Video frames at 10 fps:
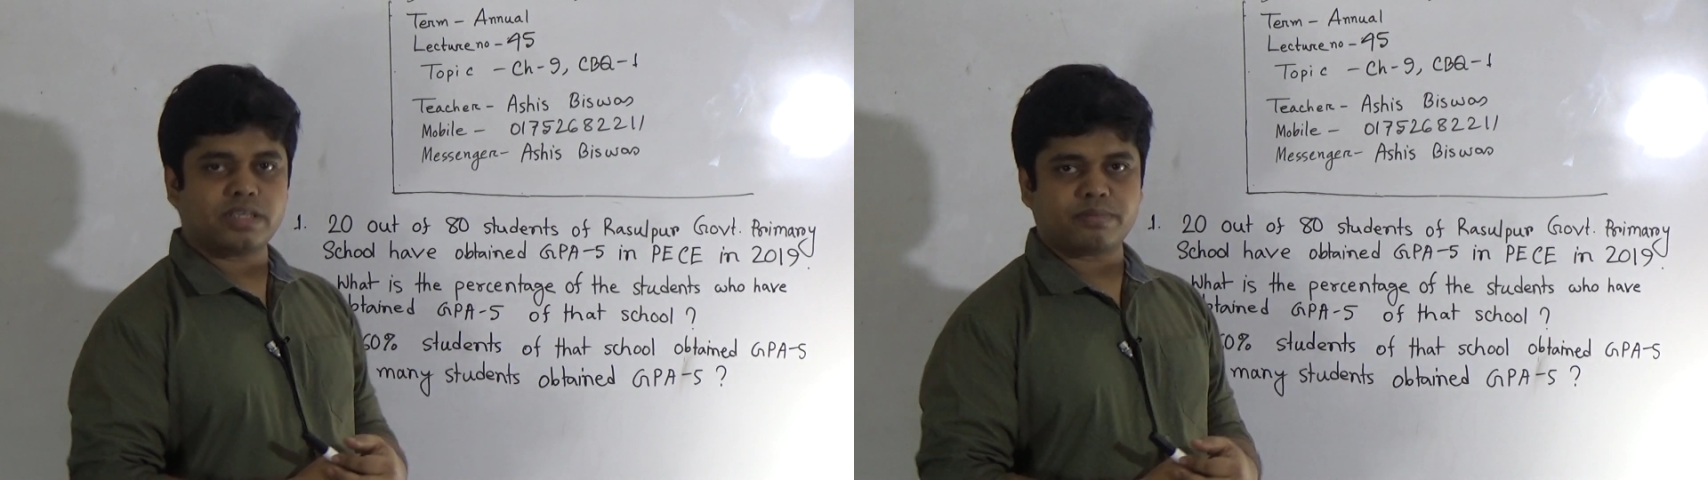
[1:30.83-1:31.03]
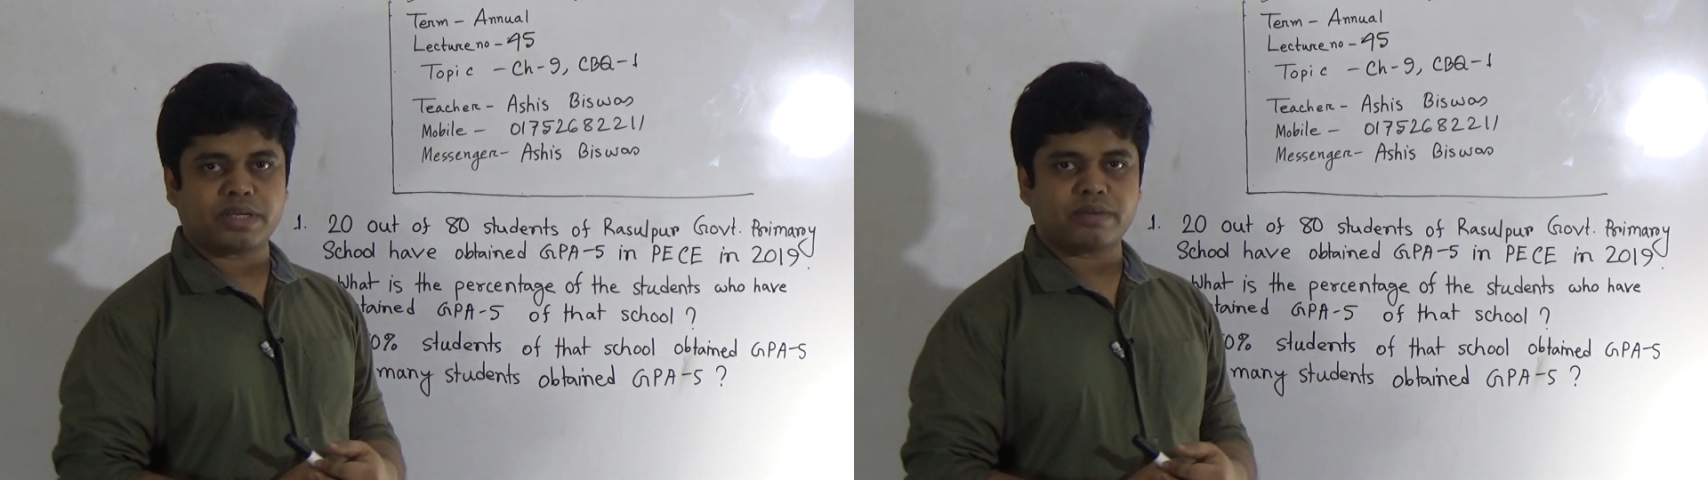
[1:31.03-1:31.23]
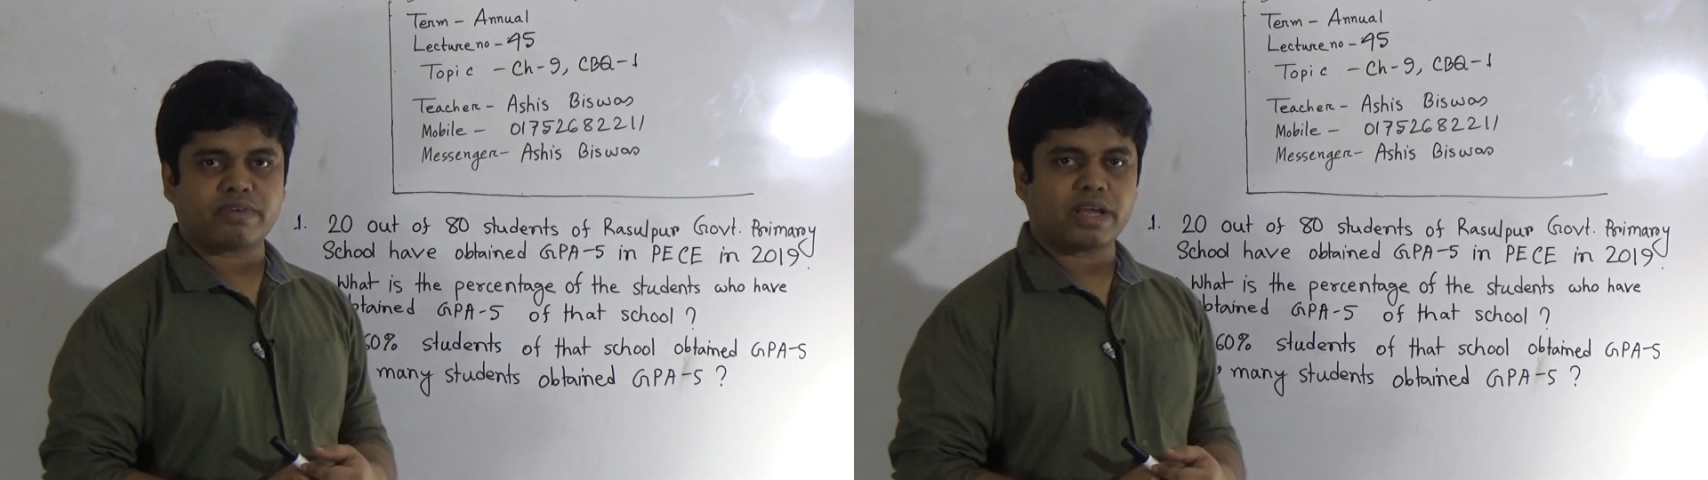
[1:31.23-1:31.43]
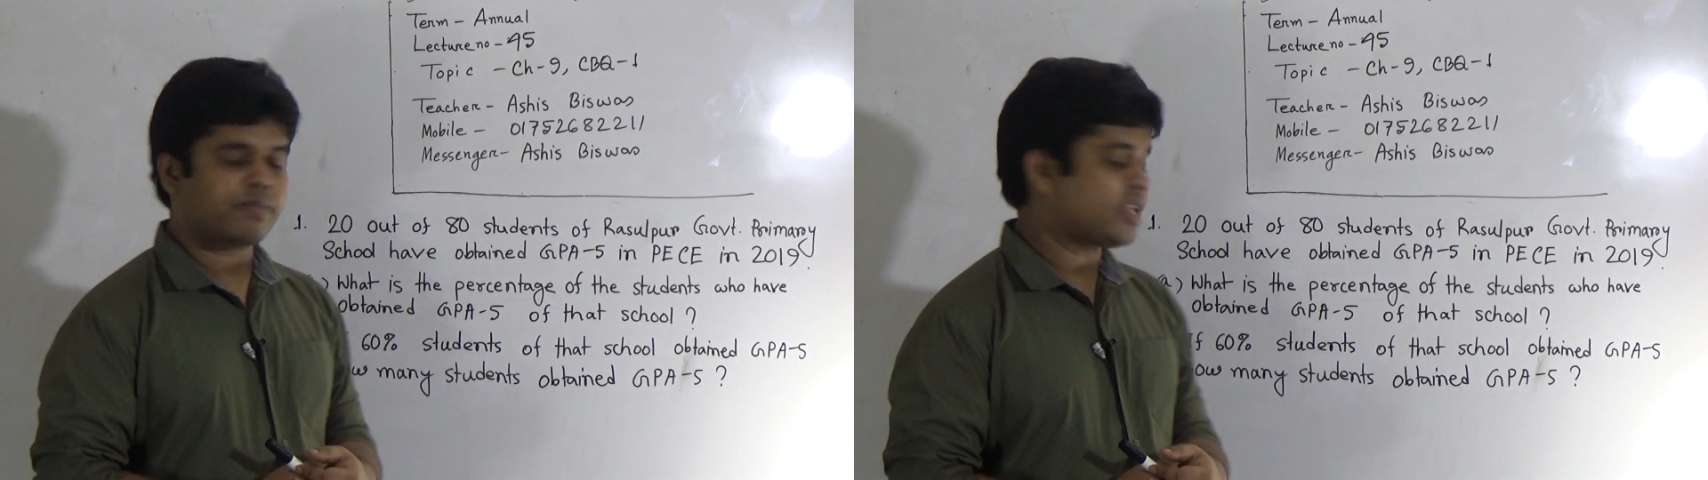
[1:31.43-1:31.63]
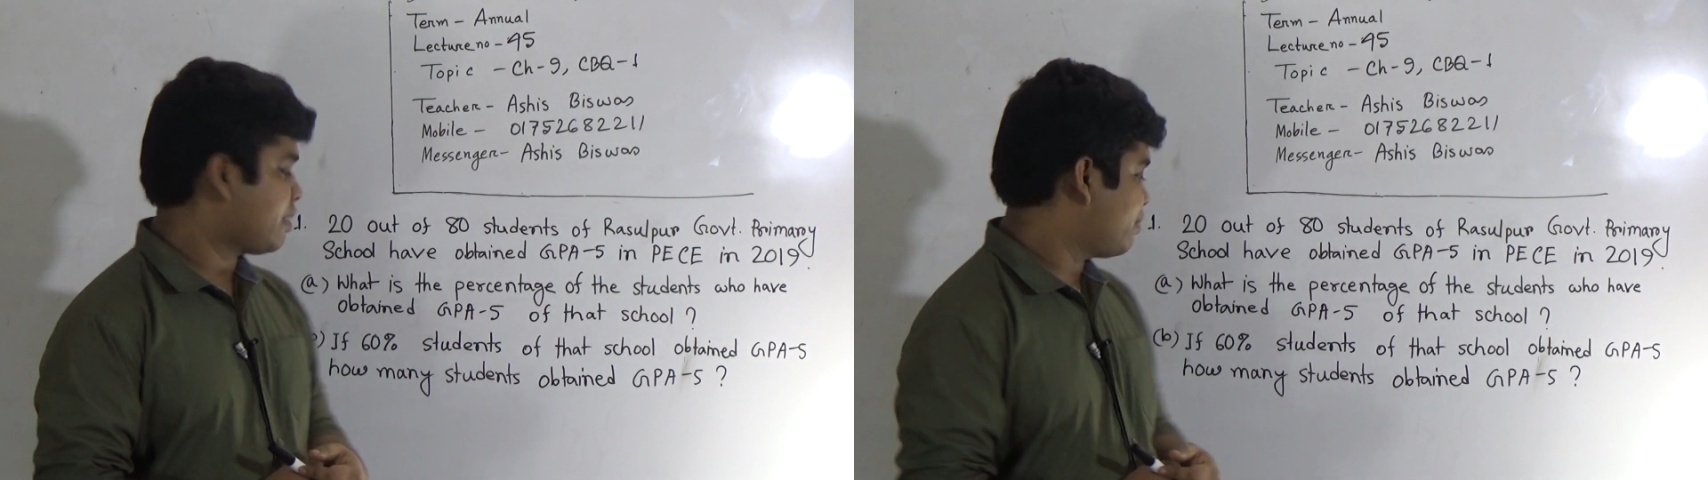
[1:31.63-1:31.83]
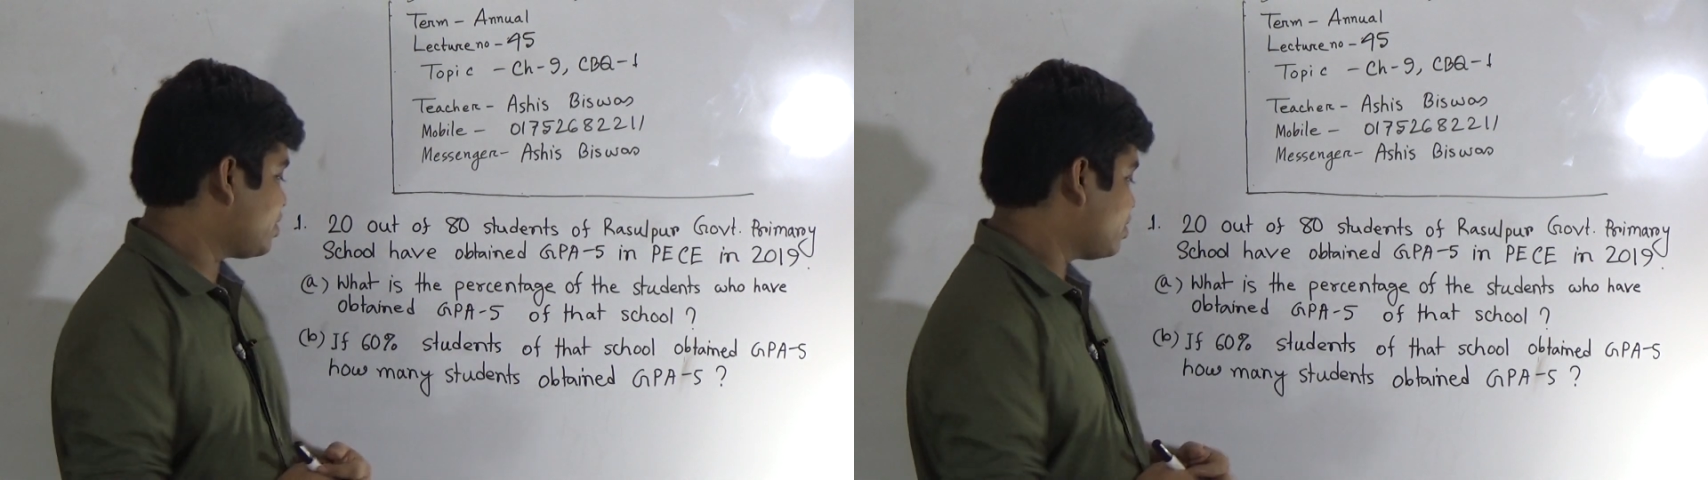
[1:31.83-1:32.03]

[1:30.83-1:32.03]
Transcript: GPA 5? That means,